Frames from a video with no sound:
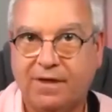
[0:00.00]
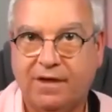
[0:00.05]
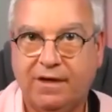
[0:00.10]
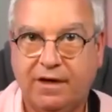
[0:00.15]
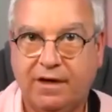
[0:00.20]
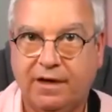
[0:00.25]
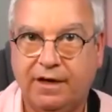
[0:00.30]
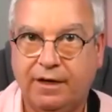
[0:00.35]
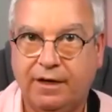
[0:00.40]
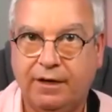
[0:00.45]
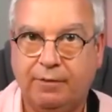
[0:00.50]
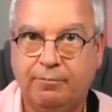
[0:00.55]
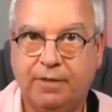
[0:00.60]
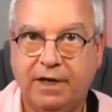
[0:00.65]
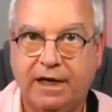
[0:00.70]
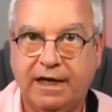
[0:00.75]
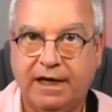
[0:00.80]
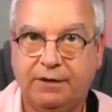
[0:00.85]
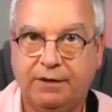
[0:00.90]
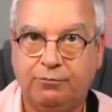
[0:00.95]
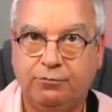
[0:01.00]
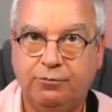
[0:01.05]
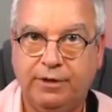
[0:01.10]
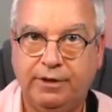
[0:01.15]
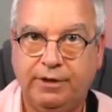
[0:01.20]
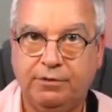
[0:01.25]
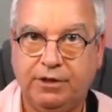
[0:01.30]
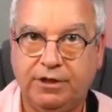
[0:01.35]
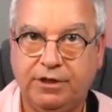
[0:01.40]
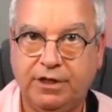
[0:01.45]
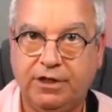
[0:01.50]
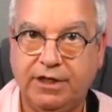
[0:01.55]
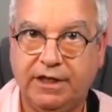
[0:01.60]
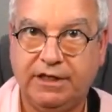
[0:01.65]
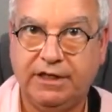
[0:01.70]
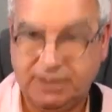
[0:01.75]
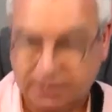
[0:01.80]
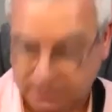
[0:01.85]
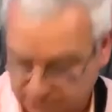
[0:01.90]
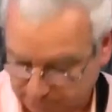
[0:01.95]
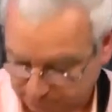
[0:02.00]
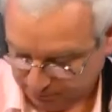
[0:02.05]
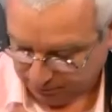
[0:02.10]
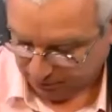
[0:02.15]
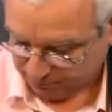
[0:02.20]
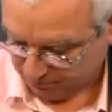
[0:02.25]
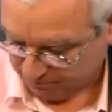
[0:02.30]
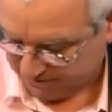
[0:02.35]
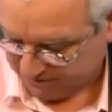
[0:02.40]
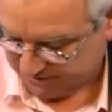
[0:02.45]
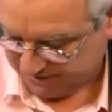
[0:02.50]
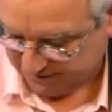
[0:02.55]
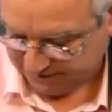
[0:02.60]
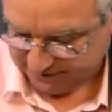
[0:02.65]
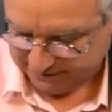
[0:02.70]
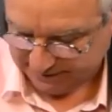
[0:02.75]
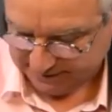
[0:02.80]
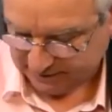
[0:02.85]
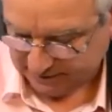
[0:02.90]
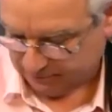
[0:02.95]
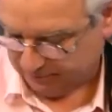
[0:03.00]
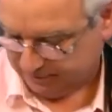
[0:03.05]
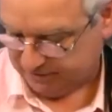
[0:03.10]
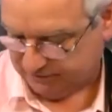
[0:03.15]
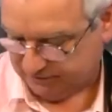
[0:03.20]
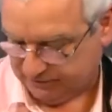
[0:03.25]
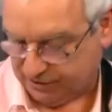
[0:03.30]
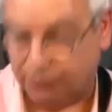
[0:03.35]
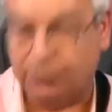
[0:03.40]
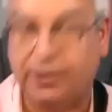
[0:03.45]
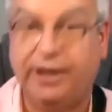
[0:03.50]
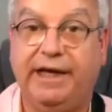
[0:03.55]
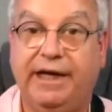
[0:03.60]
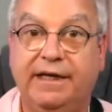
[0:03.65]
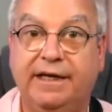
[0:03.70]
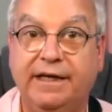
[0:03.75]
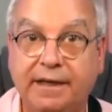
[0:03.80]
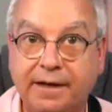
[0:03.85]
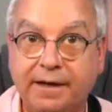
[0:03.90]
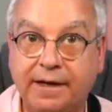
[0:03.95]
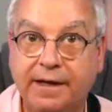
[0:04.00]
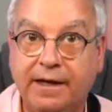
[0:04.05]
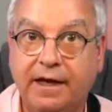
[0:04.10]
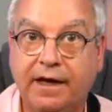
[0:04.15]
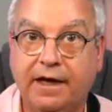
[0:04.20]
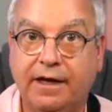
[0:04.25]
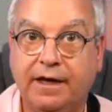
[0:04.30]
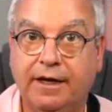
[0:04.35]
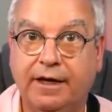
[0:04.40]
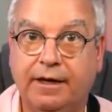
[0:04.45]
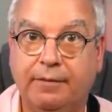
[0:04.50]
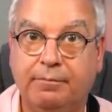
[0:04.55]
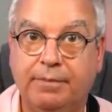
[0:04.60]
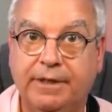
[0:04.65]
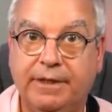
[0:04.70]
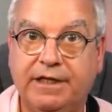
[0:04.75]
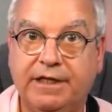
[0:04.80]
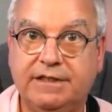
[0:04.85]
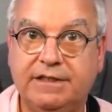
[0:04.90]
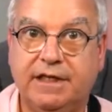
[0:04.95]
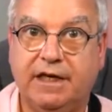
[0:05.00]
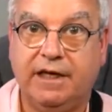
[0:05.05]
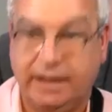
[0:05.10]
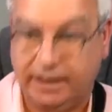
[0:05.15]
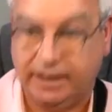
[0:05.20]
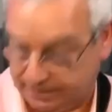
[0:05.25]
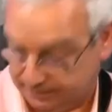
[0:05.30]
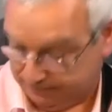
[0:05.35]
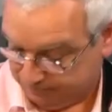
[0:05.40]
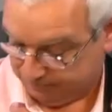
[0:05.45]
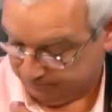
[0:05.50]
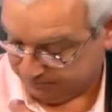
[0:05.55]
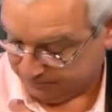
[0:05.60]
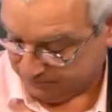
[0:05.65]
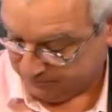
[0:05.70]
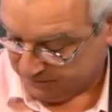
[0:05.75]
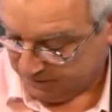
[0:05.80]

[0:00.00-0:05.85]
um, and we were going to probably see a little bit of the grain uh, because um,